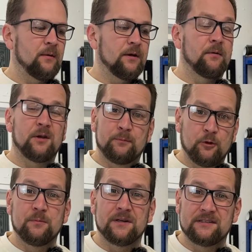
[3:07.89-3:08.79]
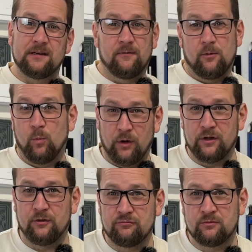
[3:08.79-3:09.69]
and I'm going to build myself a
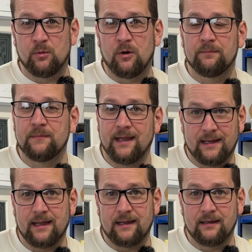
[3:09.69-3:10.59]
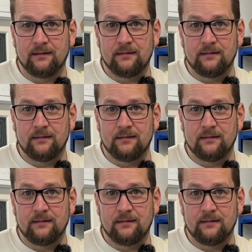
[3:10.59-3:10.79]
100 watt AA